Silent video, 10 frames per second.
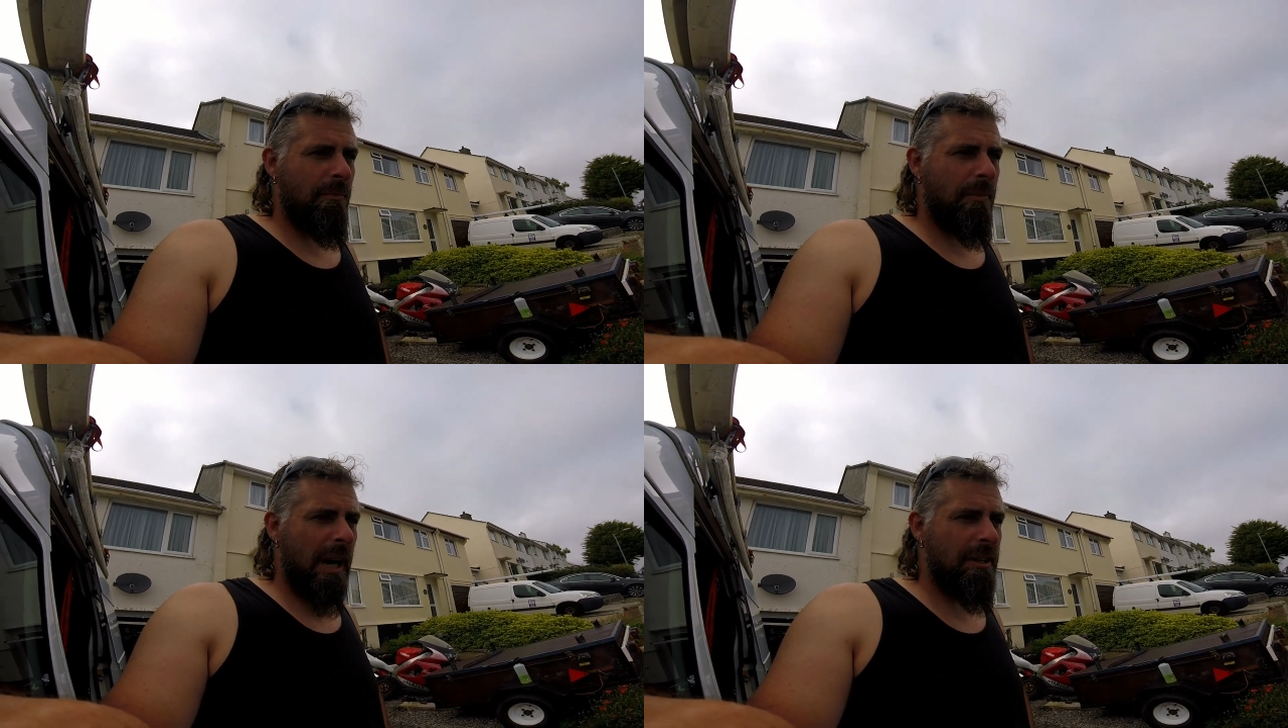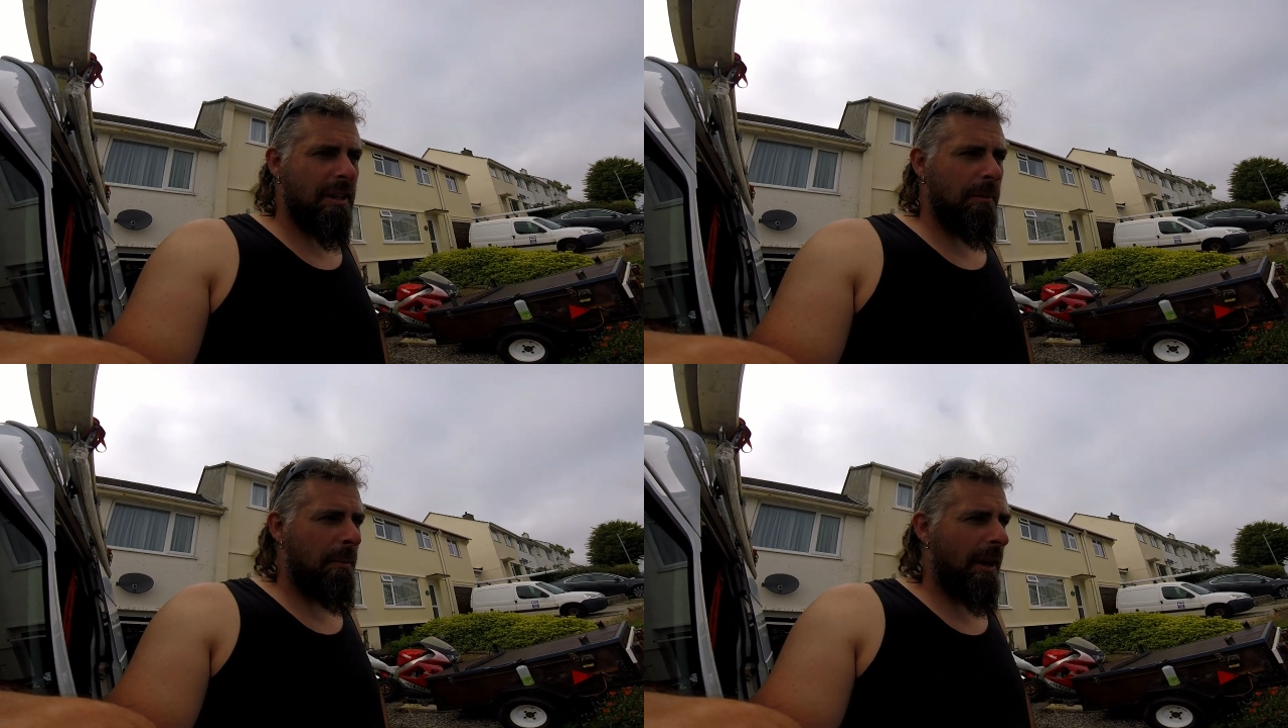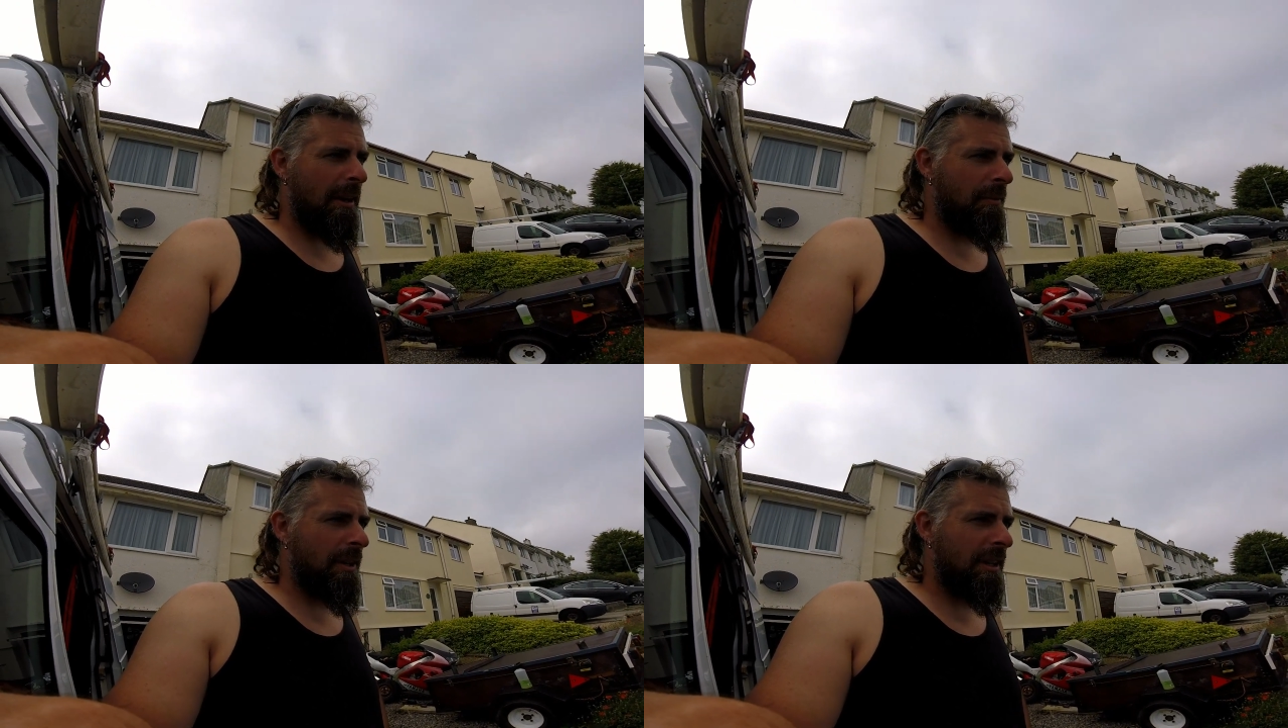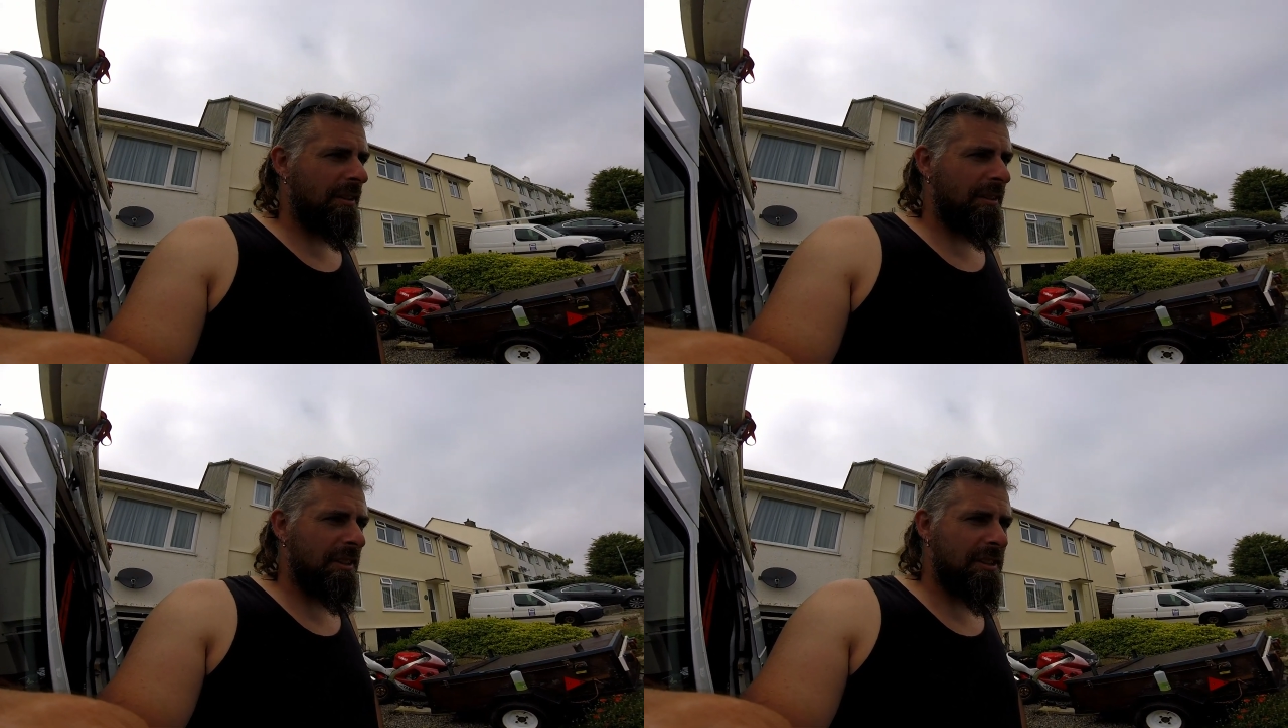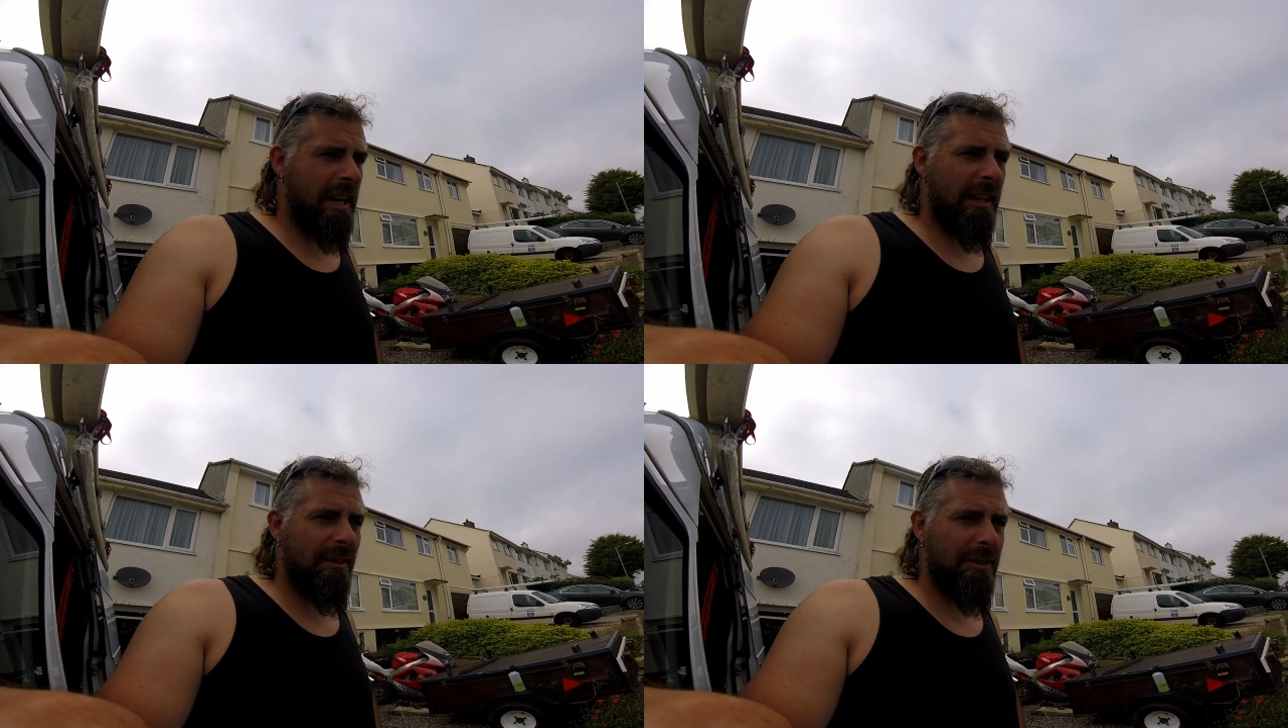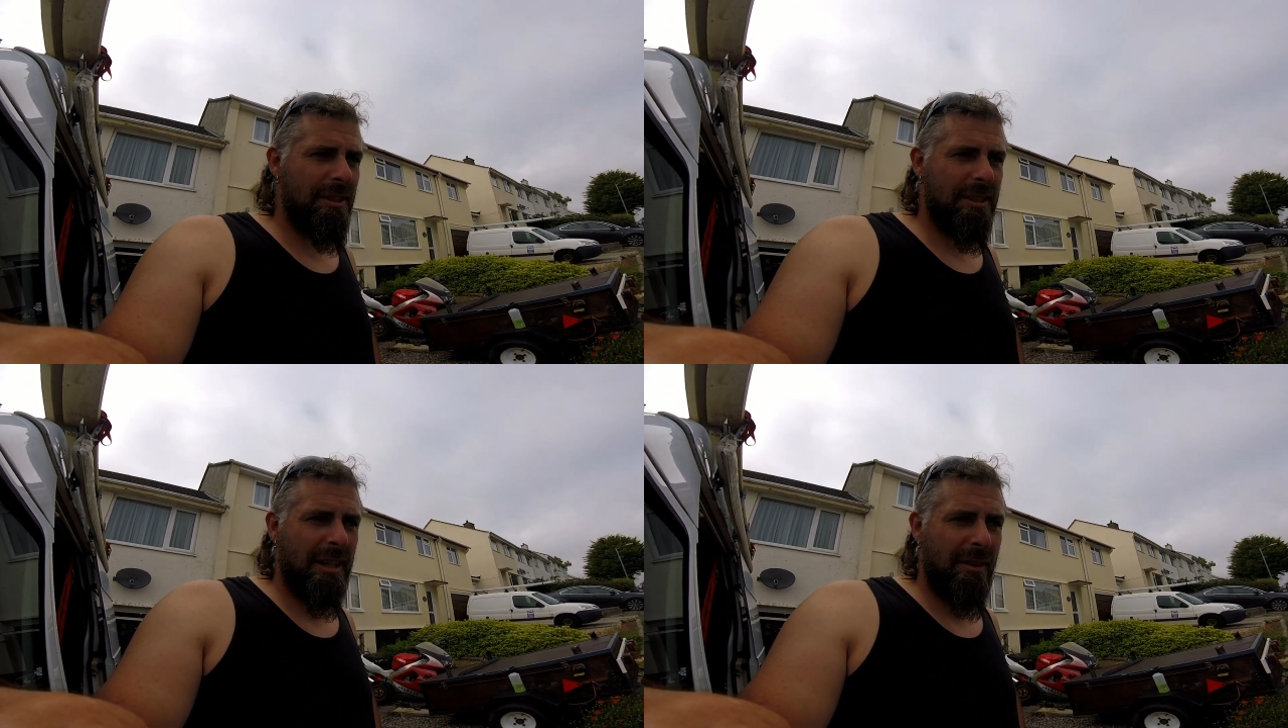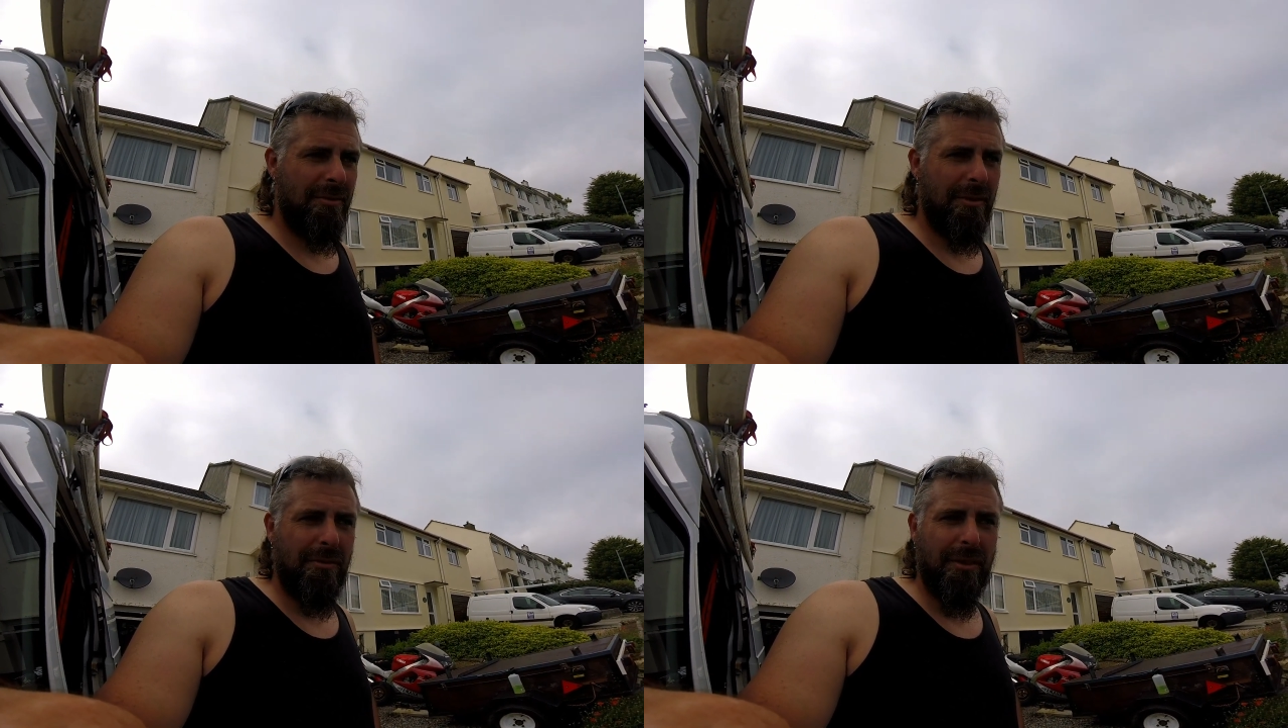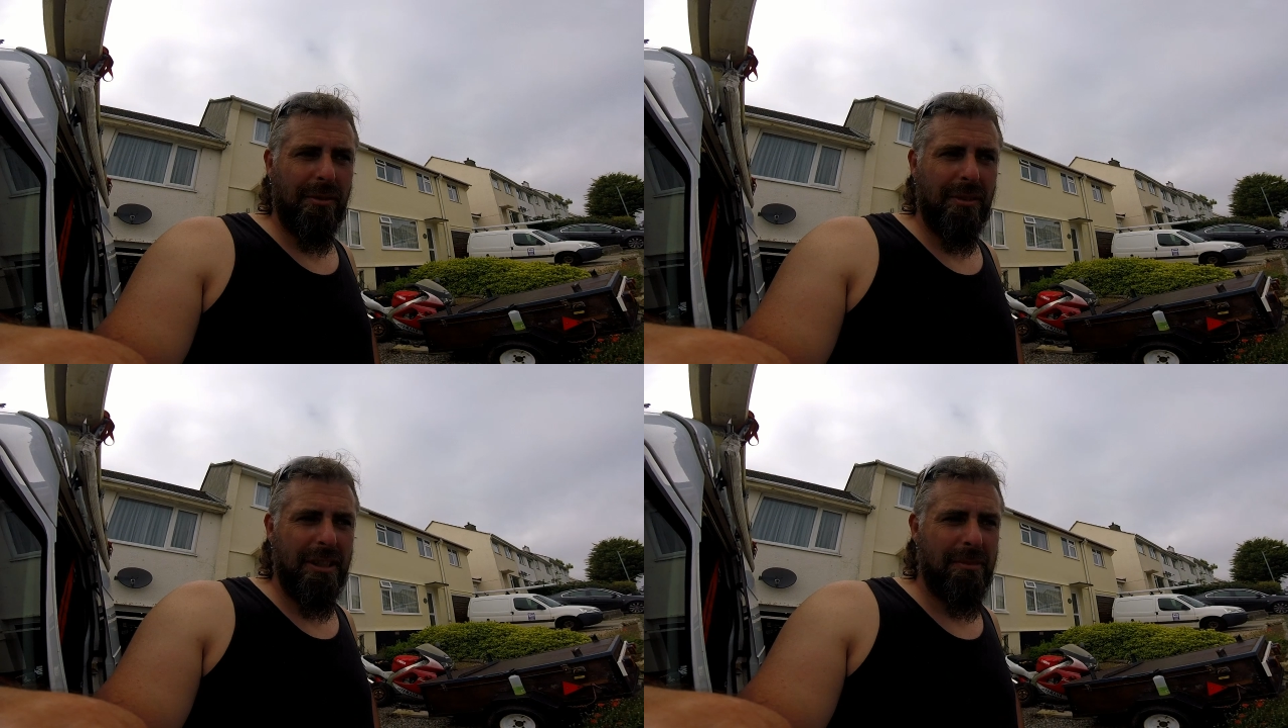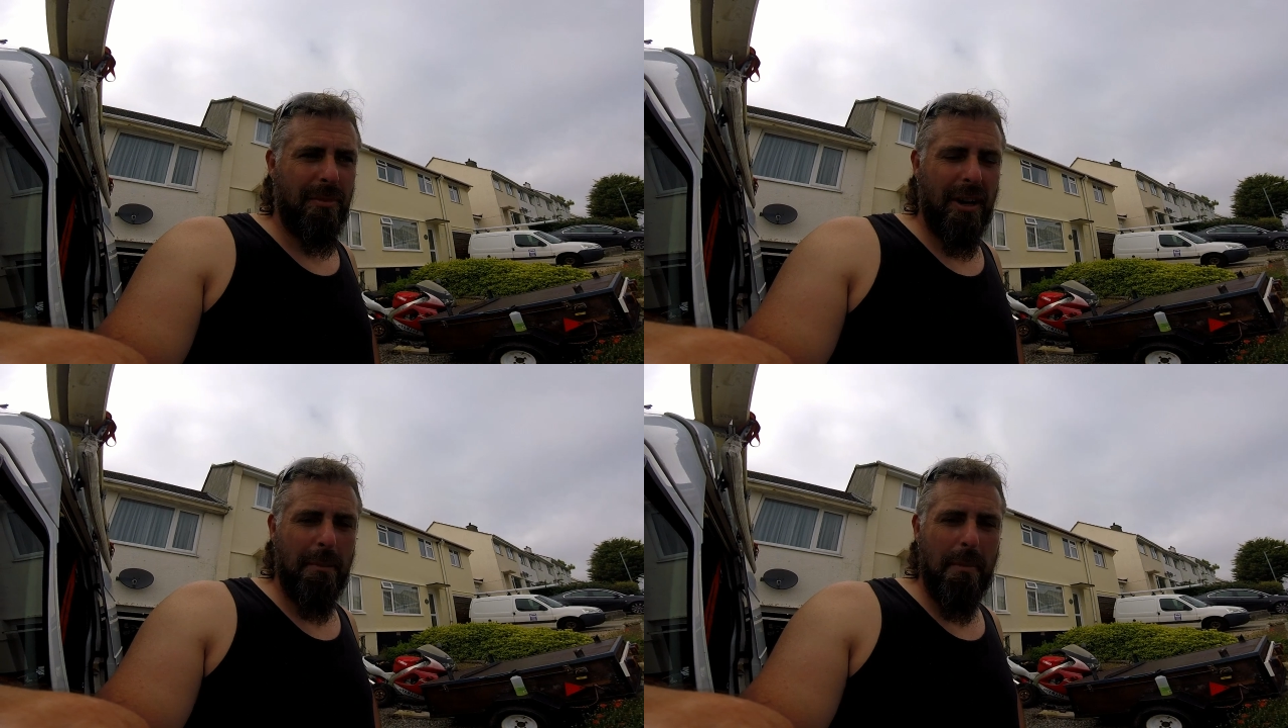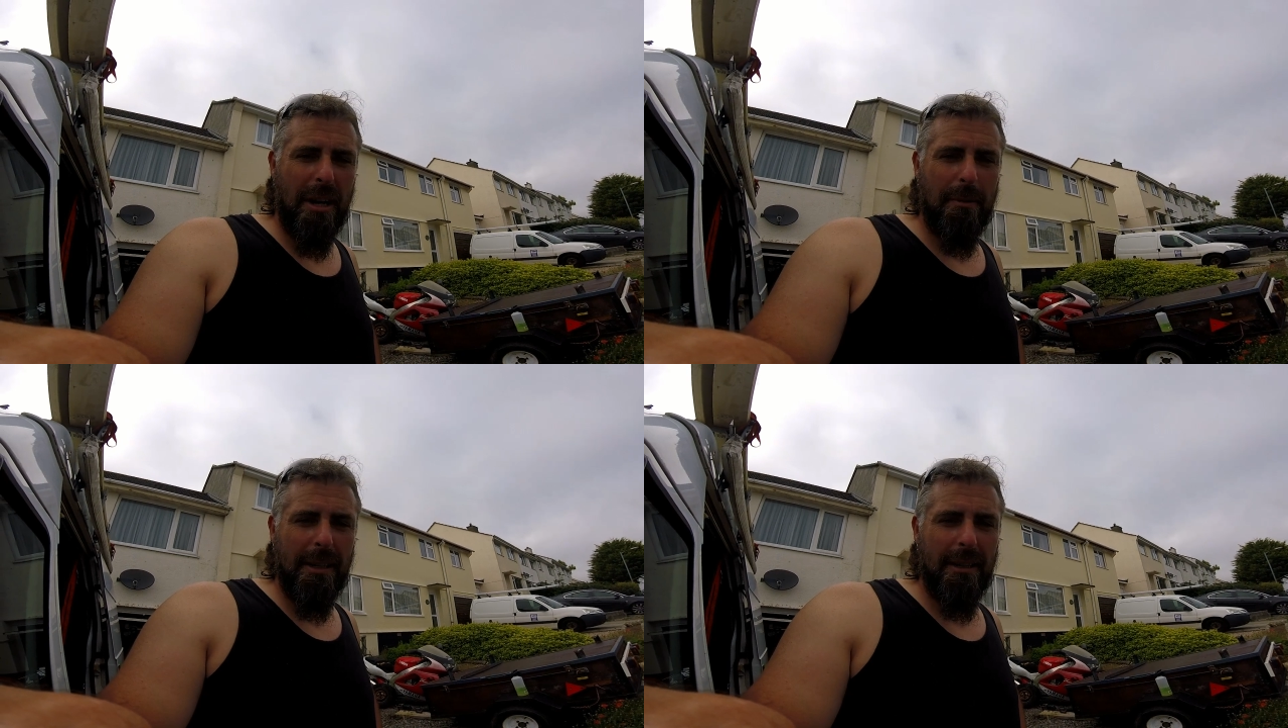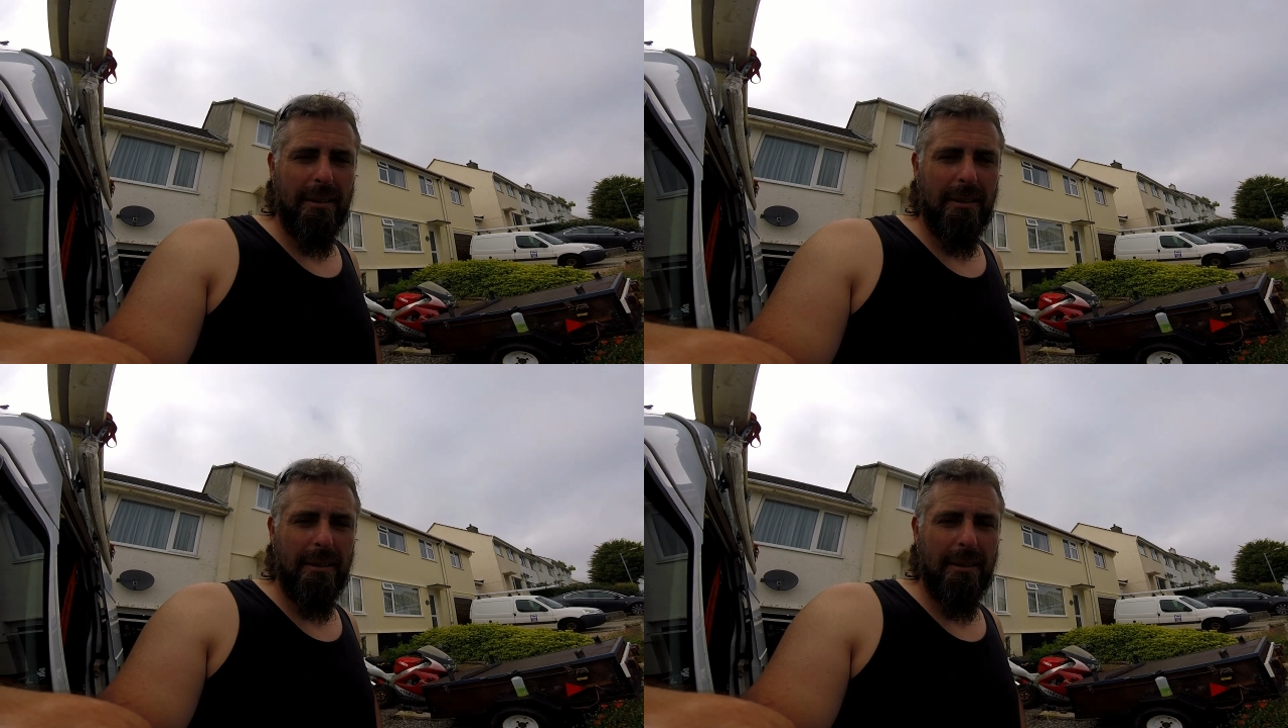patch up the paintwork on the tank, or just go for a full respray maybe,